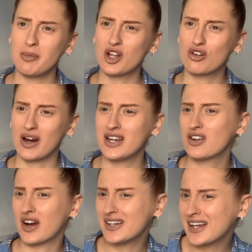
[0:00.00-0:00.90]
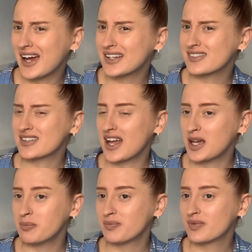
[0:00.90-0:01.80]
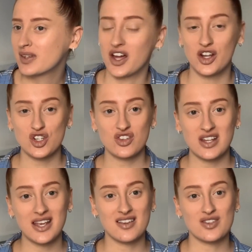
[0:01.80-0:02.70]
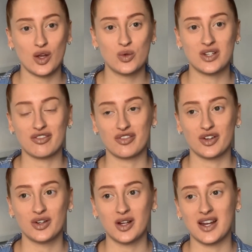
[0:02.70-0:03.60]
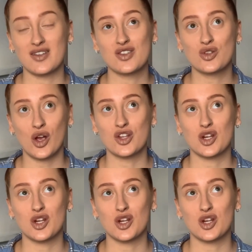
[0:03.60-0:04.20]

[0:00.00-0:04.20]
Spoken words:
great nan's name? And I just think it's so different and it's such a